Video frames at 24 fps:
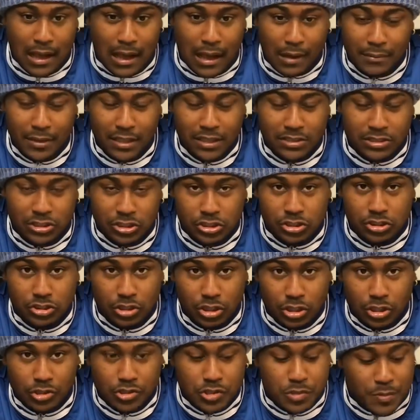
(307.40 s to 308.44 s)
I mean, just,
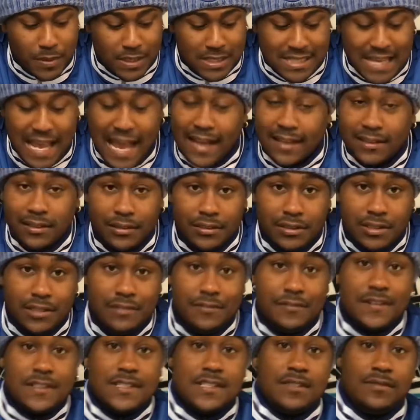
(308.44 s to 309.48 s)
spectacular
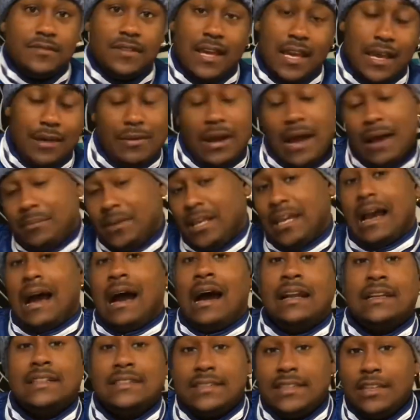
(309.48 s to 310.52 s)
defensive game. I mean,
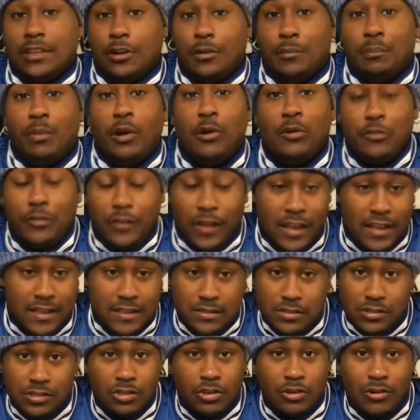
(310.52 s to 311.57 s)
honestly, on both
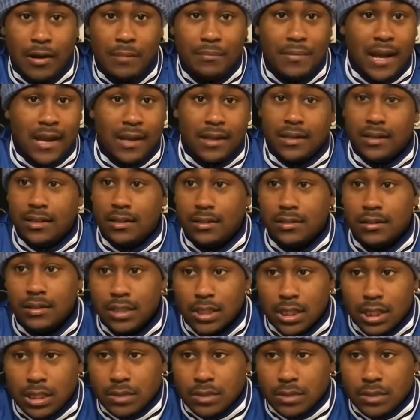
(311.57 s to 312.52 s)
ends, I'm not going to